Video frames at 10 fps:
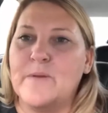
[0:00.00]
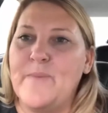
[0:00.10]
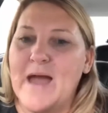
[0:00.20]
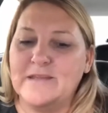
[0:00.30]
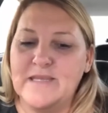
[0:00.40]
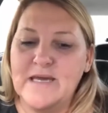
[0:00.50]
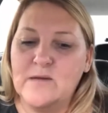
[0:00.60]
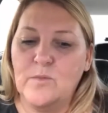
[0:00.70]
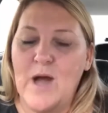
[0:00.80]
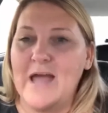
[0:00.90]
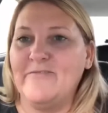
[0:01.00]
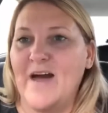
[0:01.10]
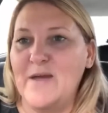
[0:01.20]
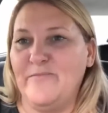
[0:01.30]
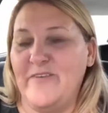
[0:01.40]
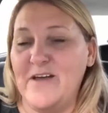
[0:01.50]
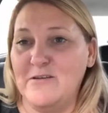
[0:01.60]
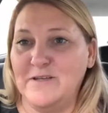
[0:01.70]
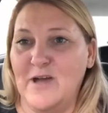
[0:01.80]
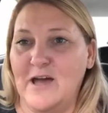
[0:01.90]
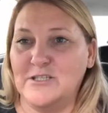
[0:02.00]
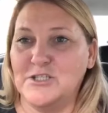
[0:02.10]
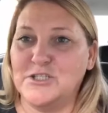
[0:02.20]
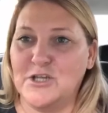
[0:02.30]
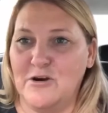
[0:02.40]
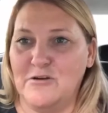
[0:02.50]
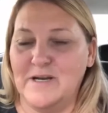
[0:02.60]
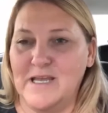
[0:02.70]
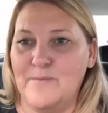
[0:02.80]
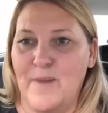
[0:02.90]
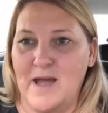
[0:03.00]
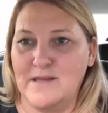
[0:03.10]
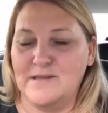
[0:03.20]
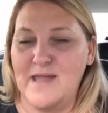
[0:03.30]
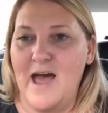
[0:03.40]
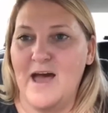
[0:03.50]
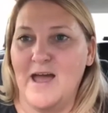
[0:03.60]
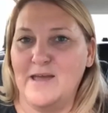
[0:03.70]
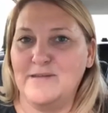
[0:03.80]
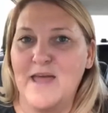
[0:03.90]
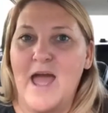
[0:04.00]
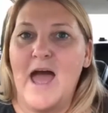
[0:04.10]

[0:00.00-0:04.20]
But back then, if I found a shirt in my size,